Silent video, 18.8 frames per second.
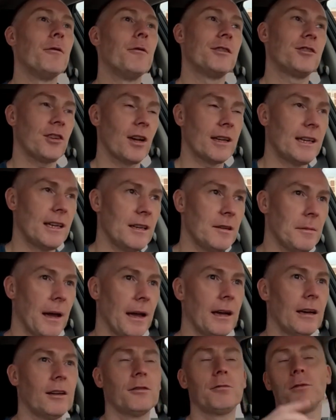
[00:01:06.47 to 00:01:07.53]
we check
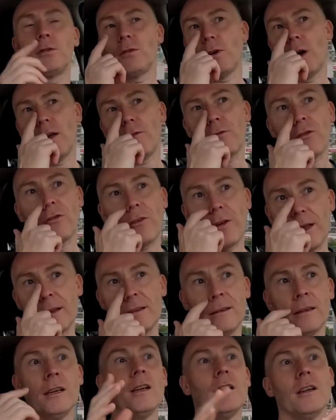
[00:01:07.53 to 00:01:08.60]
emails, we do
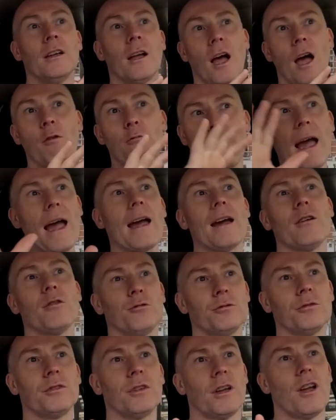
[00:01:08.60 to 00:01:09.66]
everything
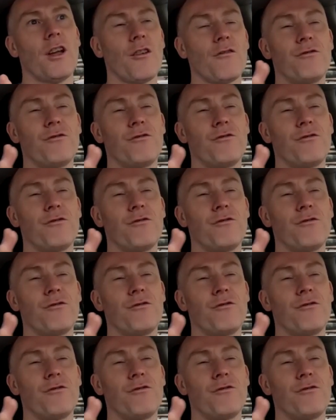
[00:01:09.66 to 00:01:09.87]
around